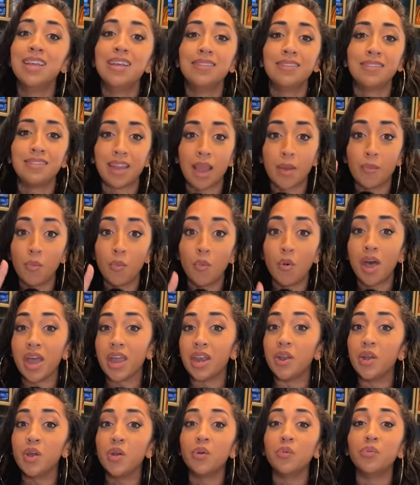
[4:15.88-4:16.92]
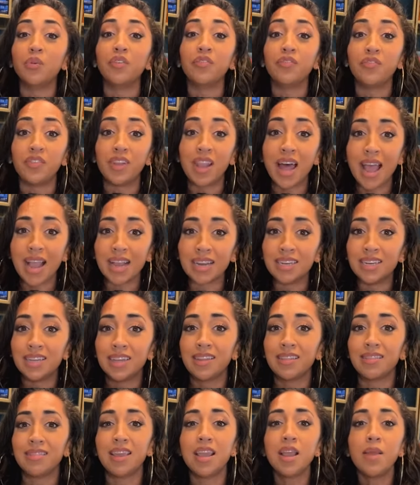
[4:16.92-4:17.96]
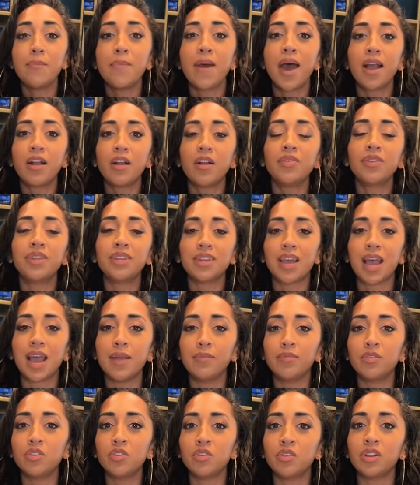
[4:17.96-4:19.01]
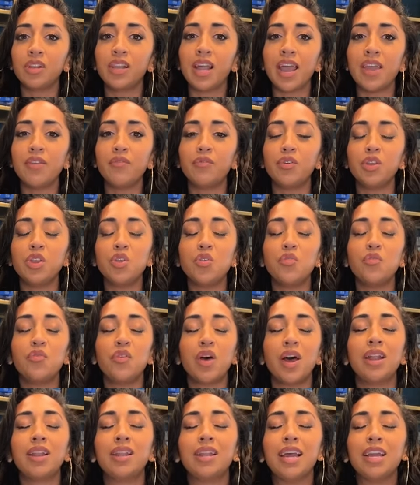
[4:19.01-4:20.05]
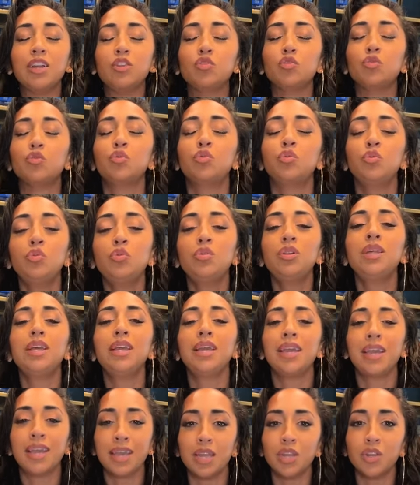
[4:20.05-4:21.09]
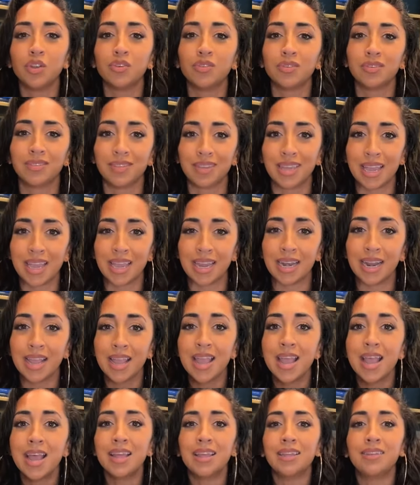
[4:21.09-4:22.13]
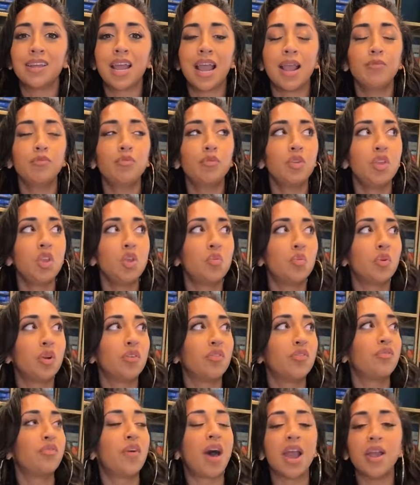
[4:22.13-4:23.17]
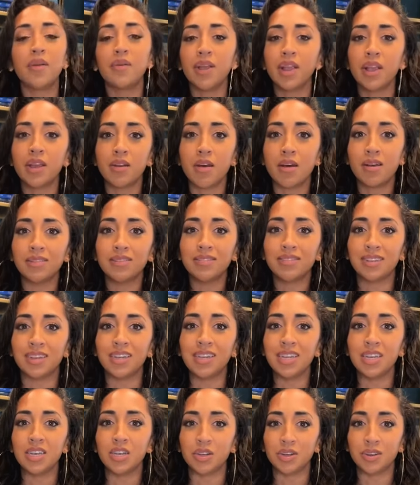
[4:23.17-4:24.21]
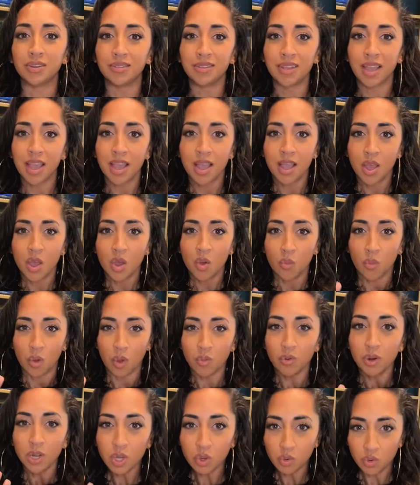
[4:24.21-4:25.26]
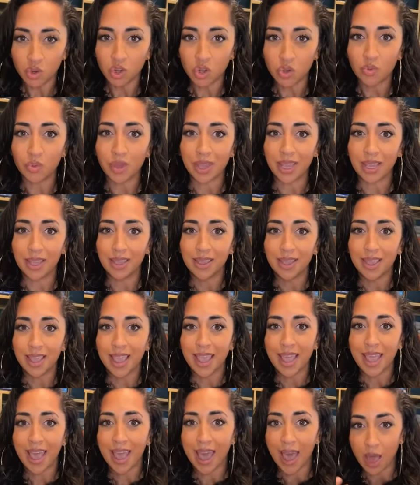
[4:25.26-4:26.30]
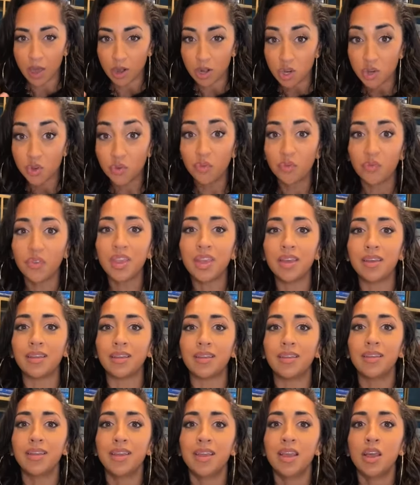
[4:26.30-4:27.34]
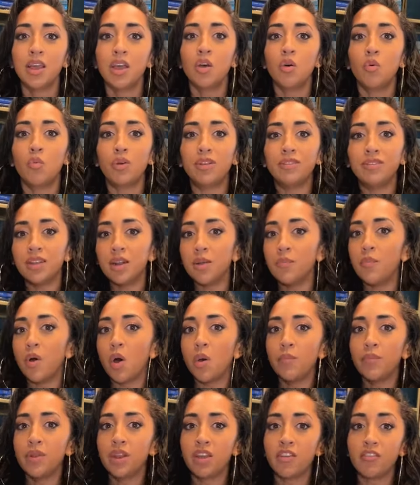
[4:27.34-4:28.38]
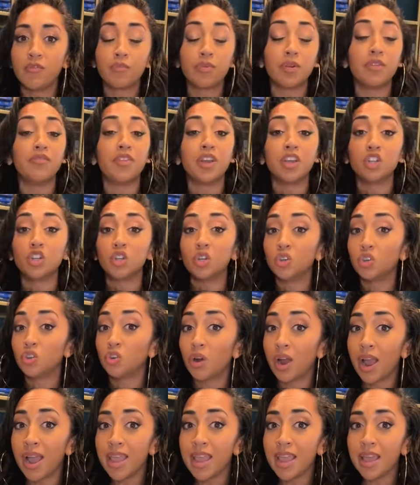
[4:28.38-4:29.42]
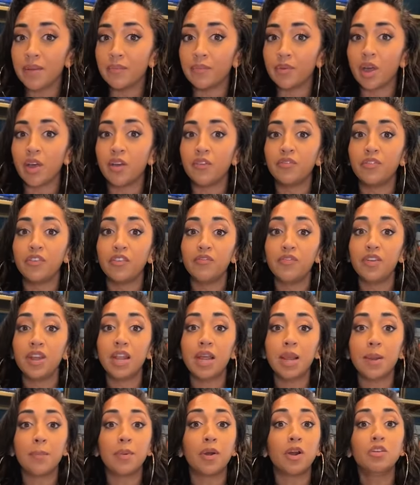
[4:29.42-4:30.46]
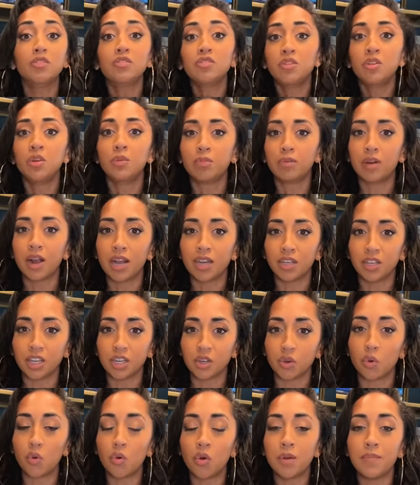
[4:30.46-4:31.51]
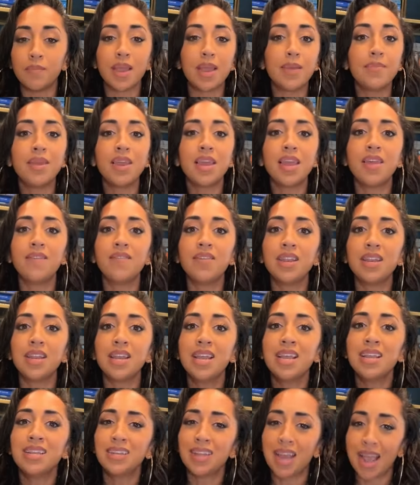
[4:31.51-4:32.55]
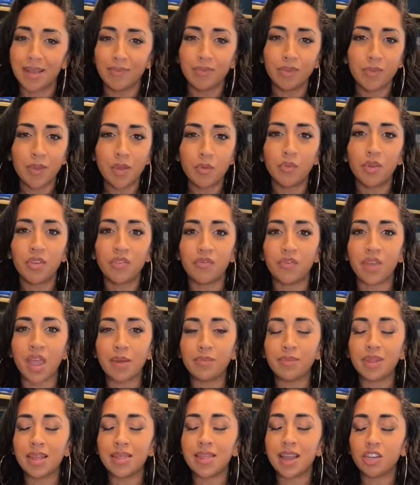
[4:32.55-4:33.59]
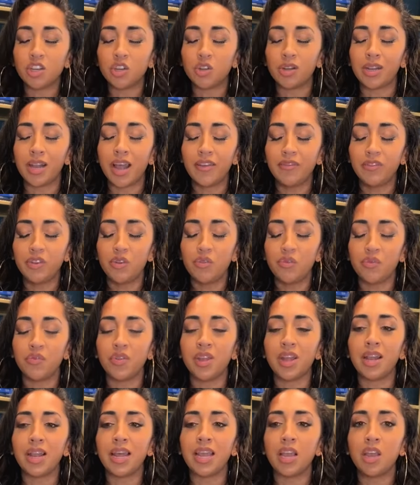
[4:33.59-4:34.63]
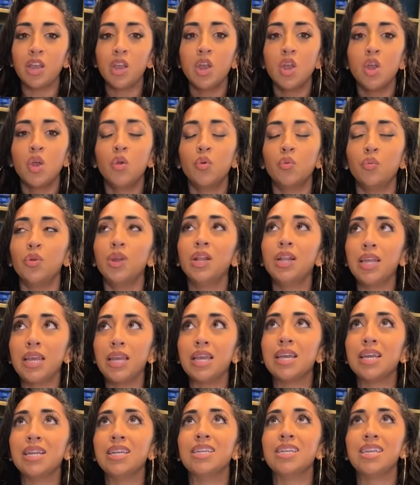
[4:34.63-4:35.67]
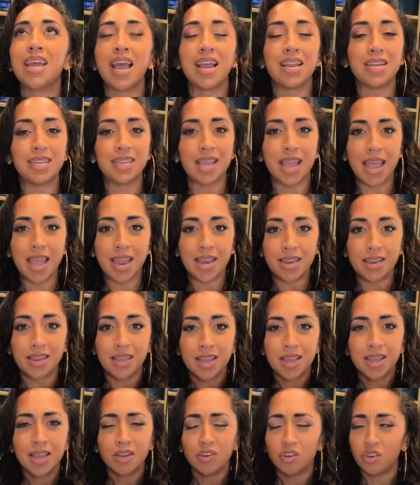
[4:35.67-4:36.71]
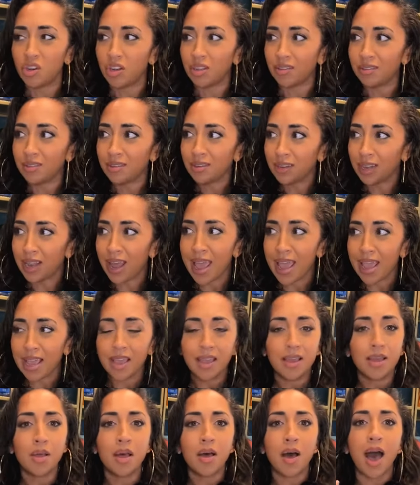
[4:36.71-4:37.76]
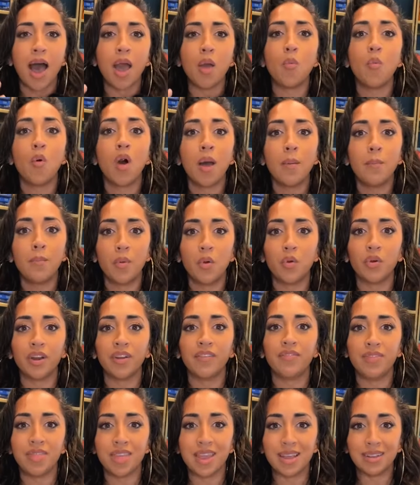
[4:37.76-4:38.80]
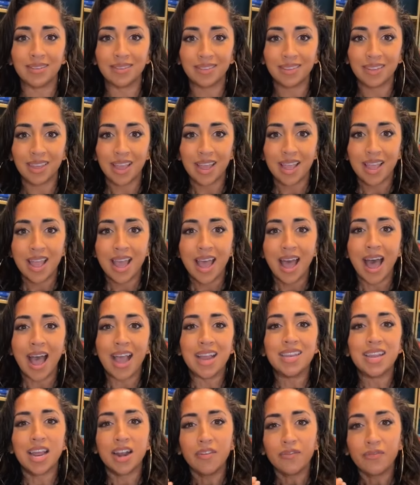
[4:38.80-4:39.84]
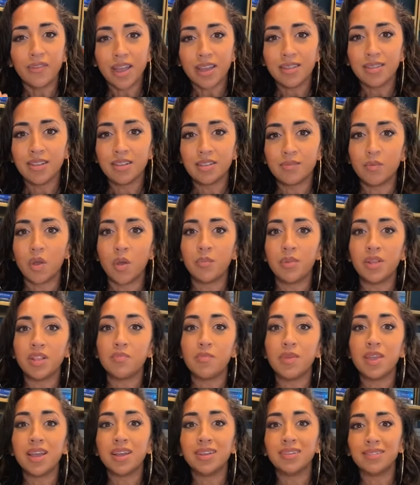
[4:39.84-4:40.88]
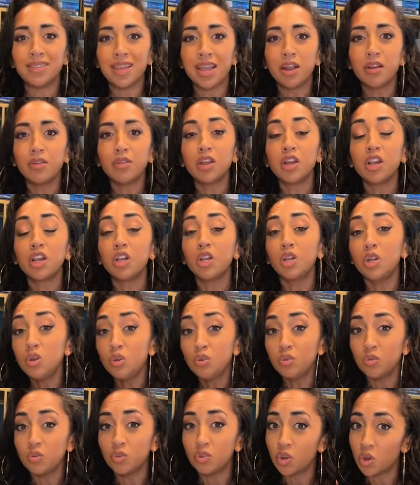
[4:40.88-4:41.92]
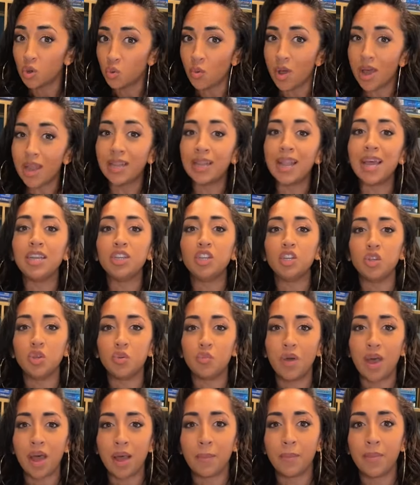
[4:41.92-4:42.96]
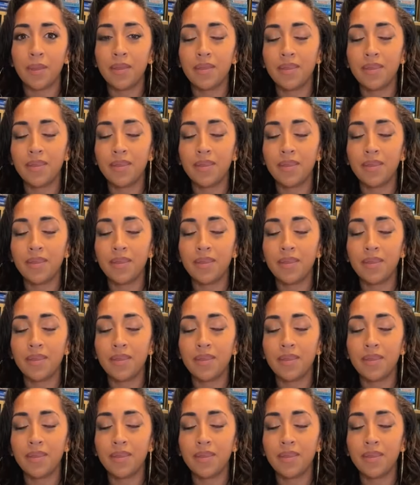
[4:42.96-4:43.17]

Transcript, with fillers: Step one, reflect. Think back on the times in your life when you felt like truly in your skin, the times when you were firing on all cylinders. What were you doing? How did you feel? Was it a moment of professional triumph, a fulfilling personal project, or maybe even time spent with family that left you feeling really content and just like, I want more of this? Identify these moments because they are the clues to what lights you up.